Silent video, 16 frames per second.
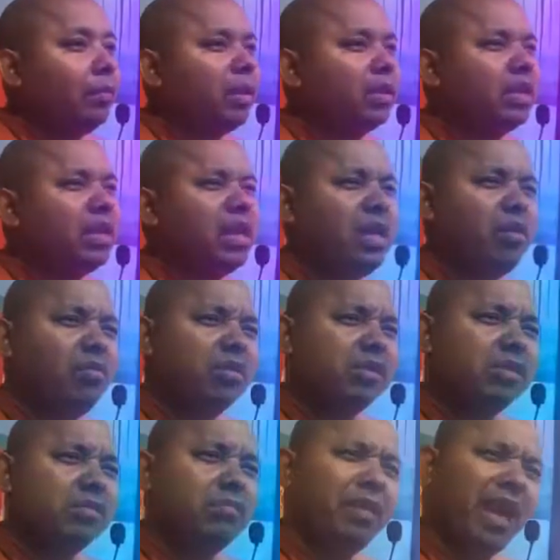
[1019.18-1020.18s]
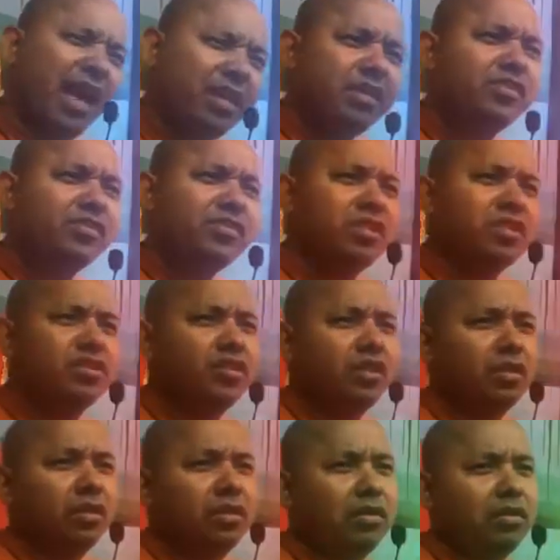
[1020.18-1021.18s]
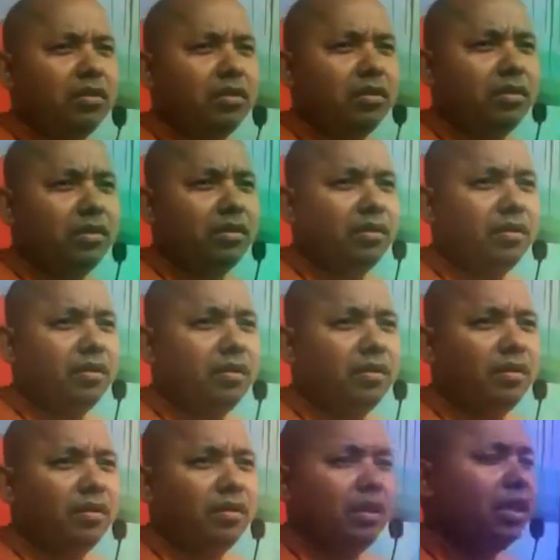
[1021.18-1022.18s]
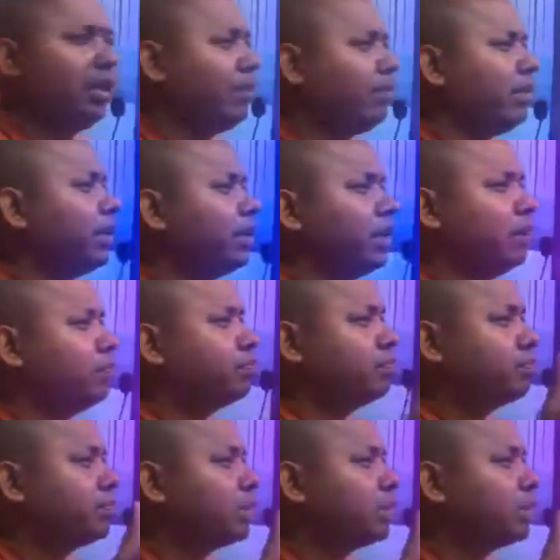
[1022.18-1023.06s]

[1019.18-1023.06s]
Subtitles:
But he was very stingy. He never give